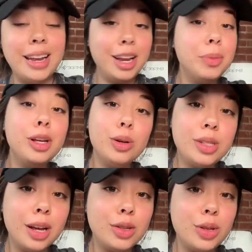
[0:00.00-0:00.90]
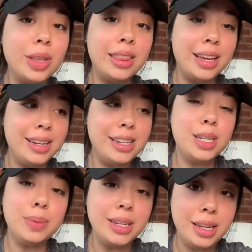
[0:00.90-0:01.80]
And anybody who tells you that they need
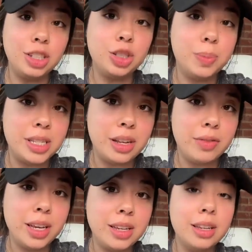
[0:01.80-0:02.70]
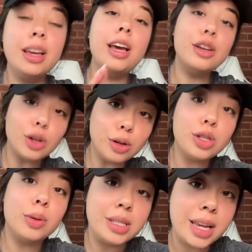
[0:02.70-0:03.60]
to be niche specific is
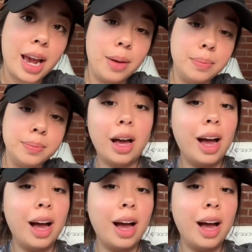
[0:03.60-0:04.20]
also a scam.